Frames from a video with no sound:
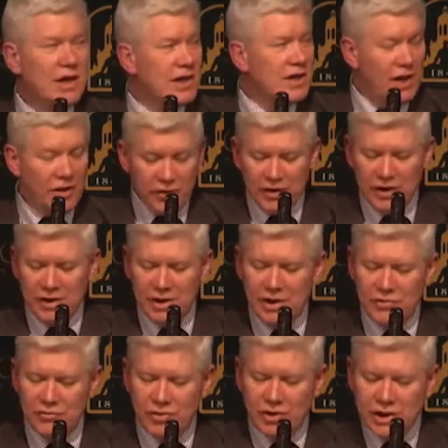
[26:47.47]
Nothing
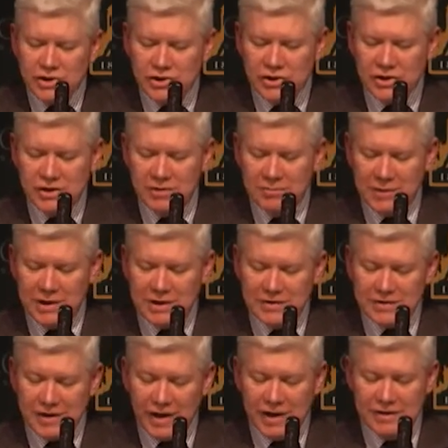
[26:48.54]
in religion makes
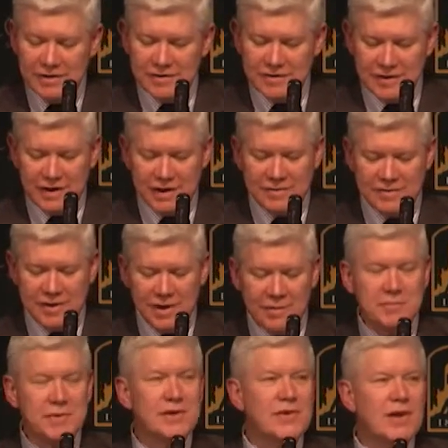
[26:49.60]
sense
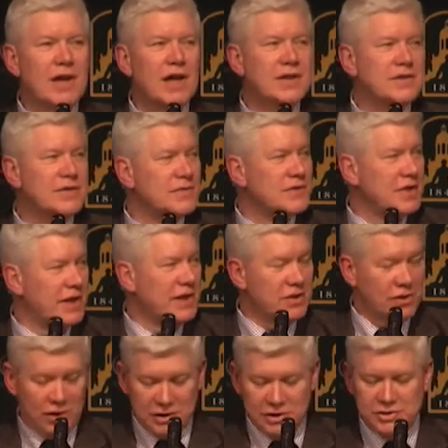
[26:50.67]
except in the light of
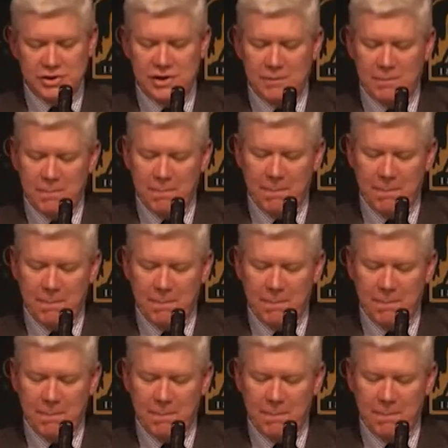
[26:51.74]
psychology.